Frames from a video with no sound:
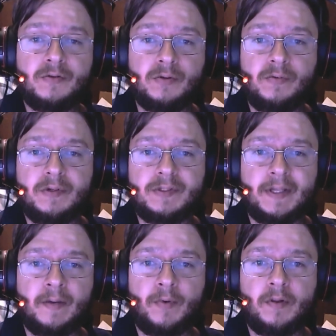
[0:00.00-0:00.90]
2 is to
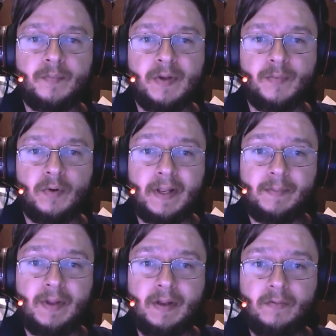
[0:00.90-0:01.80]
help other people like
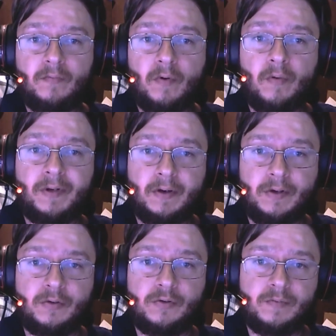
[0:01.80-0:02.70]
me growing their
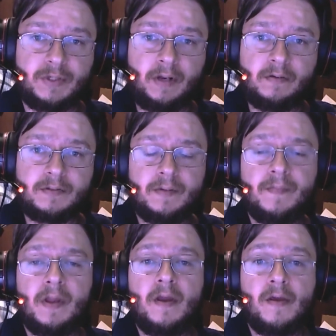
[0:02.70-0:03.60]
YouTube channels.
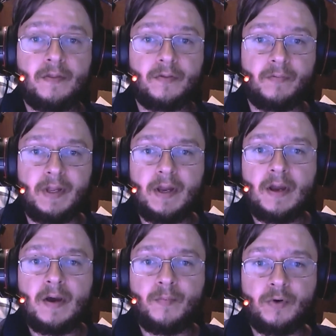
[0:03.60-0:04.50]
3,
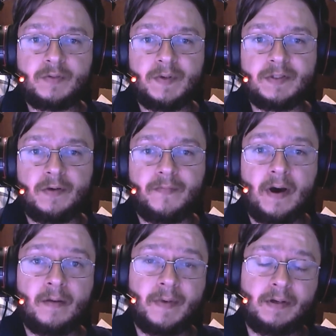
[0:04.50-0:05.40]
push myself
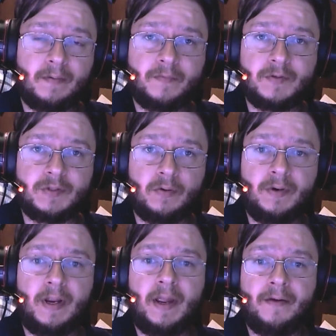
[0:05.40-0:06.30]
out of my comfort
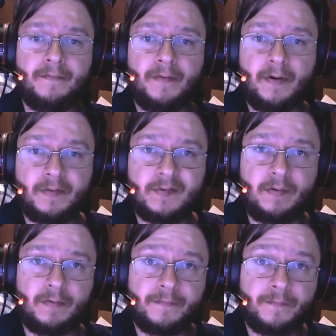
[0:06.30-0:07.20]
zone. And a
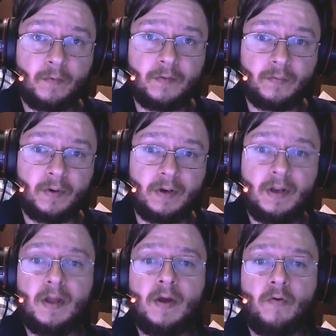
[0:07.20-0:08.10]
secret 4th one
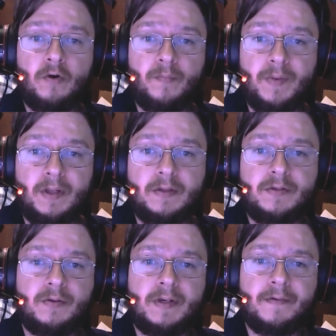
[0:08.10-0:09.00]
would be
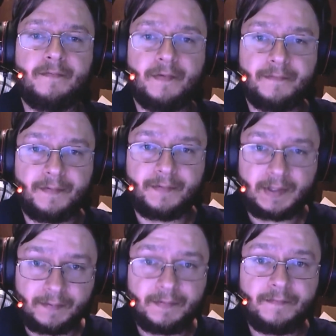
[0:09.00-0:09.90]
to give
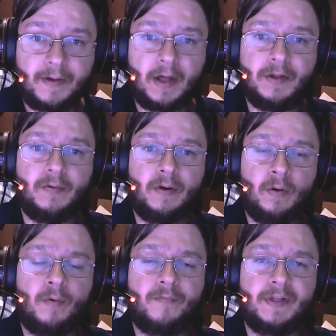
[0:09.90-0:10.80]
value and
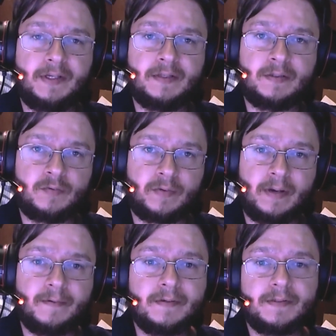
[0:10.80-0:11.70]
hopefully get
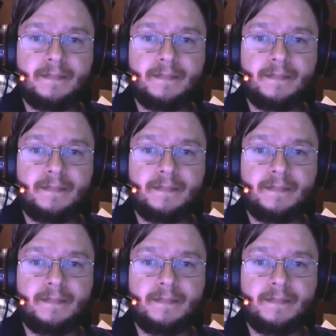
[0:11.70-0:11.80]
subscribers.